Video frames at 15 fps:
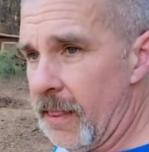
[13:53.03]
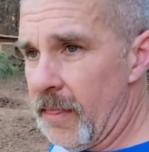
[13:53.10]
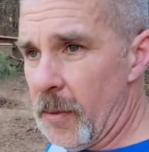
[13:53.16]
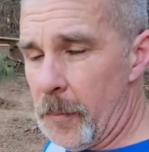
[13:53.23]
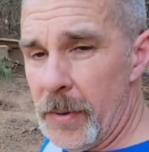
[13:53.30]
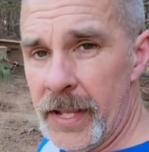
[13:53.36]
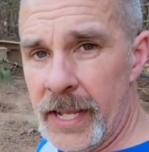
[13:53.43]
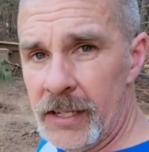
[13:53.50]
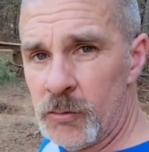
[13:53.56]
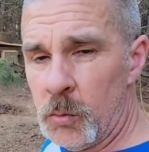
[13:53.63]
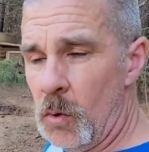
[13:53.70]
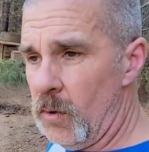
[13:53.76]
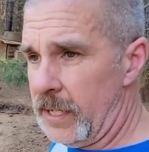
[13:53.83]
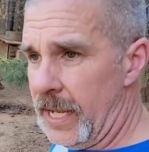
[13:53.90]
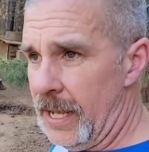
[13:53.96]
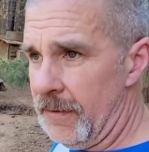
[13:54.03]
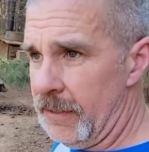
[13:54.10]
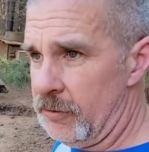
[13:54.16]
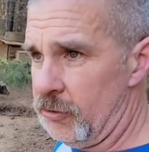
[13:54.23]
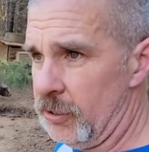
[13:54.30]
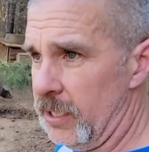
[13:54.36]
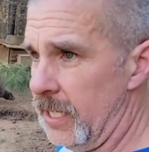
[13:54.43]
The pigs won't count
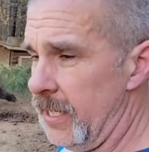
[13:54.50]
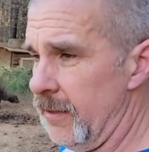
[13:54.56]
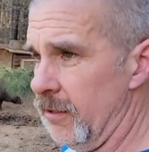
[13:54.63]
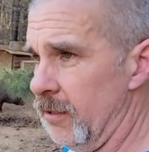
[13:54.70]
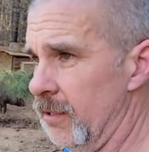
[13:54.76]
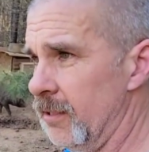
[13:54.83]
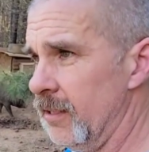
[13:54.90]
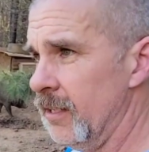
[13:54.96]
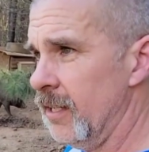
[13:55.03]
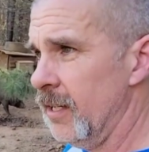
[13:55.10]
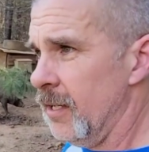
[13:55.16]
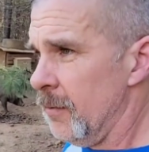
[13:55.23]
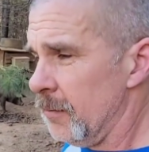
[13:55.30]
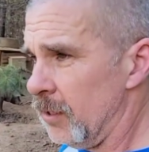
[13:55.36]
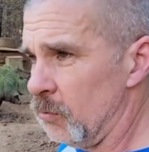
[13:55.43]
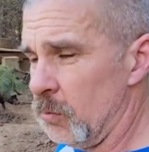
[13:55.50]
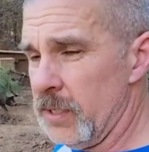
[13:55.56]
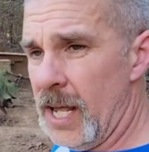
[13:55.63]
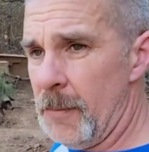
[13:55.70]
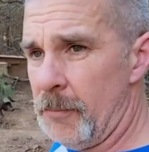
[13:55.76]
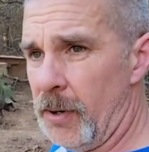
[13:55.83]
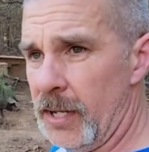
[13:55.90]
this year either because we're
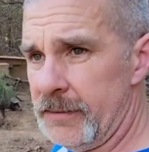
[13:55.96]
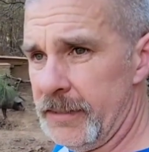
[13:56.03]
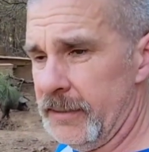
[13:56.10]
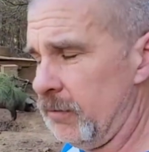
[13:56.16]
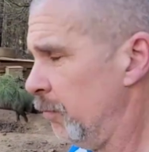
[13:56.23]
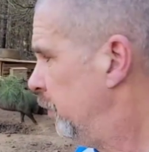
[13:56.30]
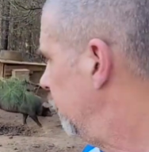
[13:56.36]
not processing